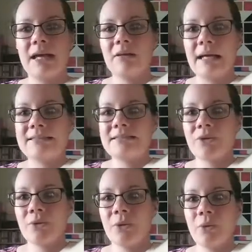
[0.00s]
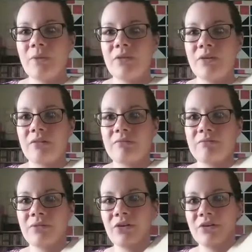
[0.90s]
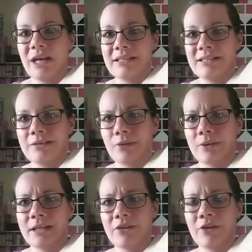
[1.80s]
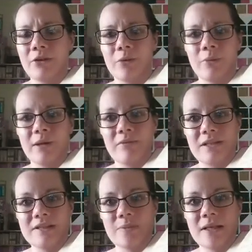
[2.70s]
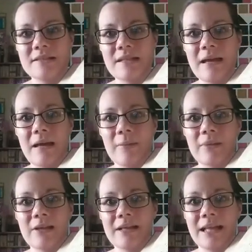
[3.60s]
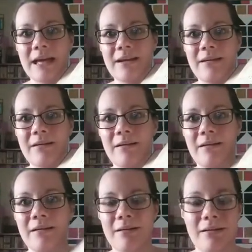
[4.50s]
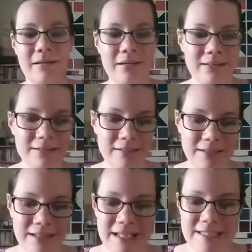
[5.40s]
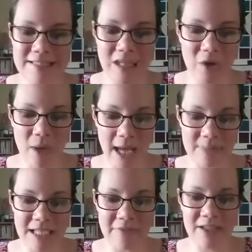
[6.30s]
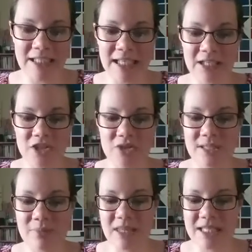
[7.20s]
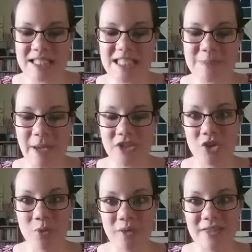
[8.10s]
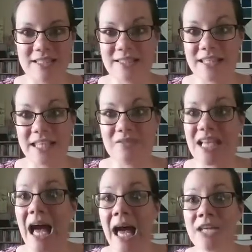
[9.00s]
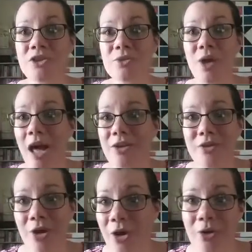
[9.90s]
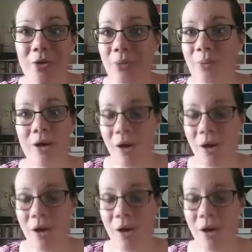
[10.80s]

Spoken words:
I don't know if they're 1922 or whatever this was. But look at that. Oh. So I'm definitely going to do something special with these leaves. I do not know,